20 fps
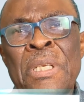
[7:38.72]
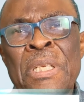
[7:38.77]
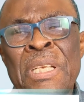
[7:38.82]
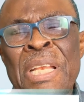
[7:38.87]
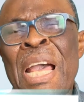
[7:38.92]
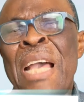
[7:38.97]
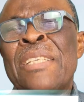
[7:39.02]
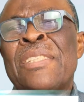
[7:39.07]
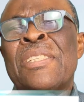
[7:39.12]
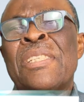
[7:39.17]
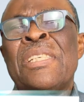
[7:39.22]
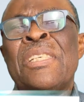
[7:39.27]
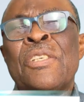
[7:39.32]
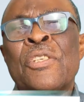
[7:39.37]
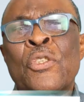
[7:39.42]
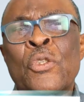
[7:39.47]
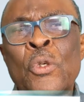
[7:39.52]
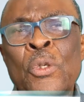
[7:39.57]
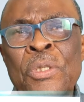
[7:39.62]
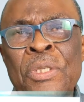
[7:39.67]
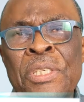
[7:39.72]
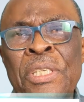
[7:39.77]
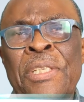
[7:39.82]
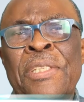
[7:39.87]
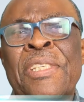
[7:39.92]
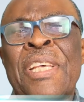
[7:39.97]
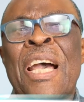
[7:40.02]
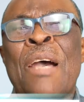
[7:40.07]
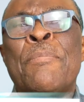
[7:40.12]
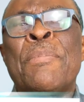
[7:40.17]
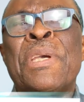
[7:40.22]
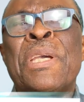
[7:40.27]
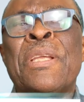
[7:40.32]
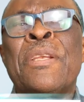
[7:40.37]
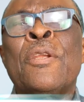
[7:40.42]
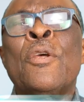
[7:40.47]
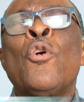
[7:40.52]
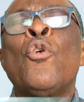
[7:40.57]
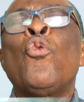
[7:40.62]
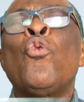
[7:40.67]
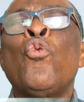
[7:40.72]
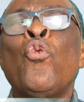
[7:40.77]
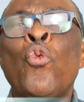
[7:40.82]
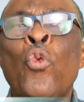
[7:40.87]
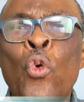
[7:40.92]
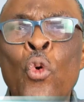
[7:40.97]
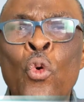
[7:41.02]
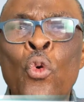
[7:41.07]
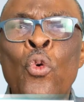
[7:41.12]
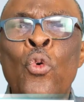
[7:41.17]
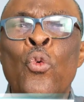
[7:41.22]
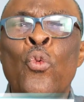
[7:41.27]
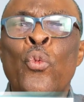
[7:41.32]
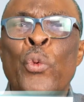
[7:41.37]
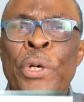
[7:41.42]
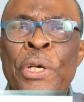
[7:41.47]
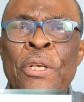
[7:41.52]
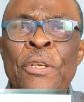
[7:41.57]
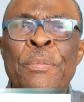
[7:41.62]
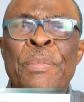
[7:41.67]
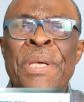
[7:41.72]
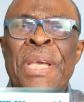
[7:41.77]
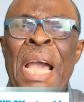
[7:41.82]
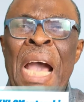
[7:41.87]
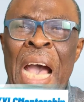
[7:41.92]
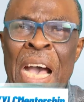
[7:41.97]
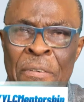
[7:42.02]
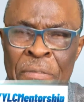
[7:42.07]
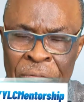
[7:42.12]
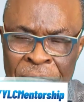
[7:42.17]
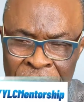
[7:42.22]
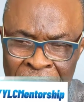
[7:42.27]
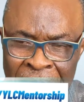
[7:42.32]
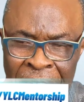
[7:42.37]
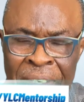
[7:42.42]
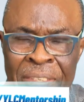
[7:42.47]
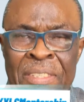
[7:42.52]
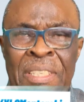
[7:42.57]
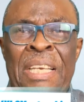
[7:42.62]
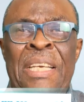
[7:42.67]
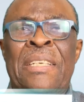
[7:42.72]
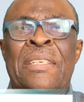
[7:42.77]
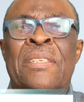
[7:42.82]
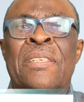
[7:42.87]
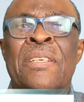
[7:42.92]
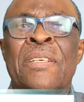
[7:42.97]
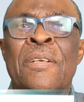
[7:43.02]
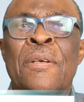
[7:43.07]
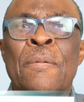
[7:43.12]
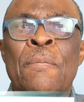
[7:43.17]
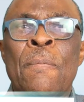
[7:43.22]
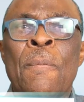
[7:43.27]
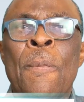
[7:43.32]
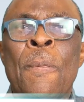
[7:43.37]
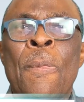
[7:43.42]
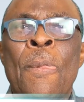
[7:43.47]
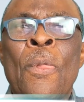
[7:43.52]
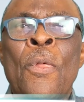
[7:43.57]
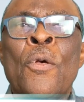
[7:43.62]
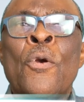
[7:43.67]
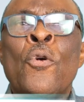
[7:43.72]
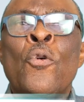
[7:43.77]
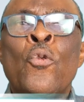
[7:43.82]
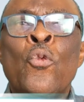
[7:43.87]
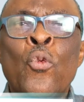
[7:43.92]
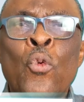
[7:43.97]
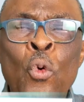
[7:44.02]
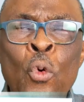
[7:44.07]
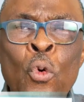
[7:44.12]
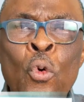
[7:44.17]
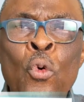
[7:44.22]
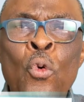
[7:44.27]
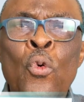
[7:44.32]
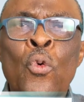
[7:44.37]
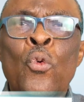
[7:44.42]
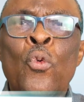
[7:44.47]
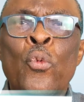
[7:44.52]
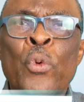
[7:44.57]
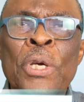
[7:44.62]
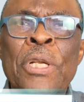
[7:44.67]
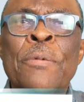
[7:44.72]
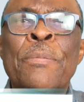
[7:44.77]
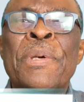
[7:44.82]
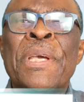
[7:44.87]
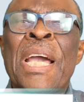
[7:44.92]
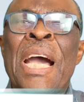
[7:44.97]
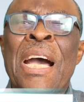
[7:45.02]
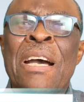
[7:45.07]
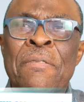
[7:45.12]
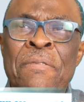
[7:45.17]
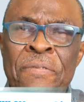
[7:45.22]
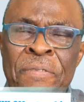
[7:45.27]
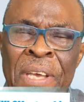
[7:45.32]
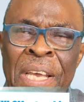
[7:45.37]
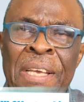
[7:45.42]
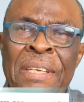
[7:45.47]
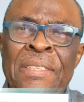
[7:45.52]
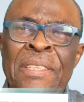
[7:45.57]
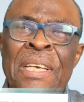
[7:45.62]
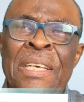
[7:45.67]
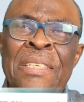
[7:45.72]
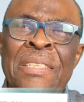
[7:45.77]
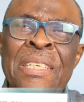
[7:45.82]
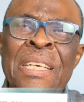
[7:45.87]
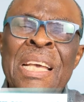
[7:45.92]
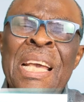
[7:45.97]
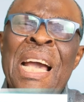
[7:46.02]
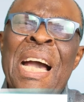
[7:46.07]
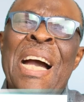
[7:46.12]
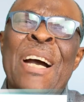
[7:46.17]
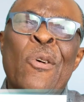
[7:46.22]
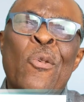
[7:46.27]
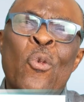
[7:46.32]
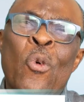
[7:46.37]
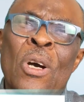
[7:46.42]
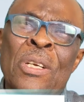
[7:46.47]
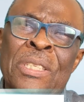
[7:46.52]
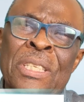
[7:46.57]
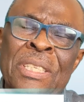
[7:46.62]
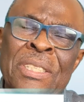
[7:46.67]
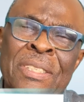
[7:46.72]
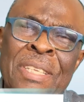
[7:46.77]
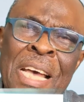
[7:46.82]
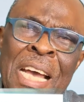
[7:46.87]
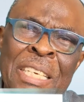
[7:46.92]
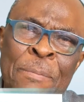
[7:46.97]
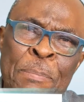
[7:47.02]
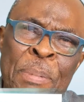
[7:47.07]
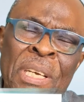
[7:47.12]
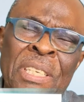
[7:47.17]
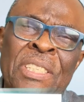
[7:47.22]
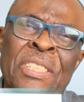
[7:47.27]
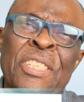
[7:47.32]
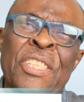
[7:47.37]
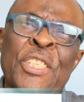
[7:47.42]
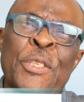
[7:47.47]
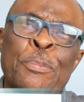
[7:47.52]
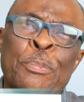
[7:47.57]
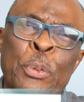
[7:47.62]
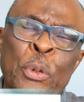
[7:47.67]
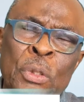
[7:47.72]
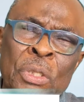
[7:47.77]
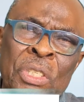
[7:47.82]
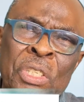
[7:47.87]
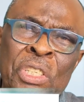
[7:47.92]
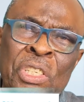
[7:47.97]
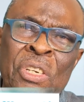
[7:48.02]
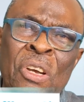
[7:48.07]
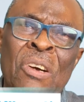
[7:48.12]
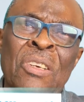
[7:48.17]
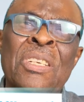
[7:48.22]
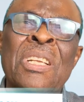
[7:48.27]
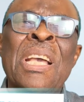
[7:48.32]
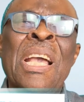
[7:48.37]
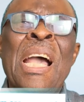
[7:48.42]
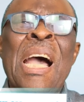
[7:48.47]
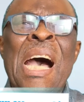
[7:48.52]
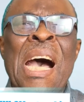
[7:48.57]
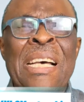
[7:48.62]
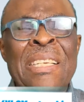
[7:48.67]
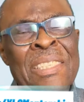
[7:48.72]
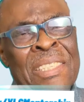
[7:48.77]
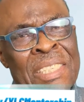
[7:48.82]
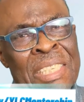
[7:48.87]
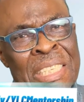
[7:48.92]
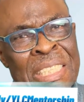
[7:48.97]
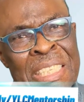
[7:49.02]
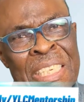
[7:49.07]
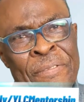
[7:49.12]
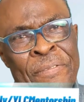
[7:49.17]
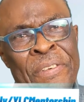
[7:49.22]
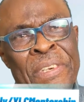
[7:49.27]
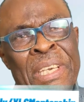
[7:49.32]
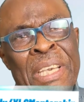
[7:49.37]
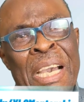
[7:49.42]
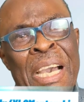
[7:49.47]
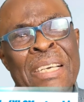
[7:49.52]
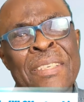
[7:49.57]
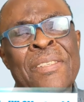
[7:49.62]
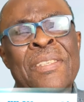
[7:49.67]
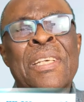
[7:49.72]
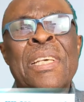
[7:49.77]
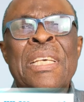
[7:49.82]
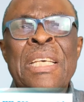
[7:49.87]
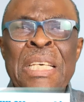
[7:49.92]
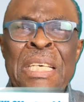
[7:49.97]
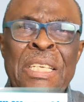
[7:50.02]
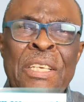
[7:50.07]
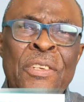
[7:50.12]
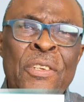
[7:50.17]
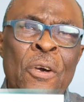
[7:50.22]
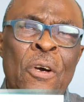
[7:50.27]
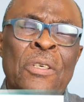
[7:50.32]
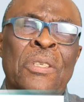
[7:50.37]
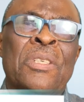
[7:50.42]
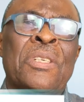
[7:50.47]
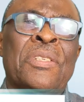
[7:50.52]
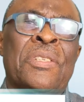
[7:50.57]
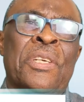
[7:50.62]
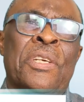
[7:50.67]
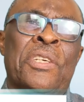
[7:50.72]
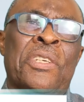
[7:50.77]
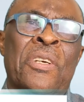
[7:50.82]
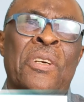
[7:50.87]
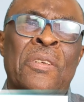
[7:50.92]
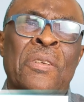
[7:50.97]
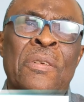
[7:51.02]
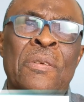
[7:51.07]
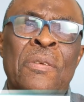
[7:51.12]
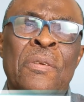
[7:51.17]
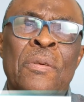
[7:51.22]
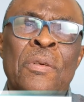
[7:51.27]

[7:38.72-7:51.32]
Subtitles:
Next is to determine who will be affected. Who will be affected, and what is that person's position and significance in the organization?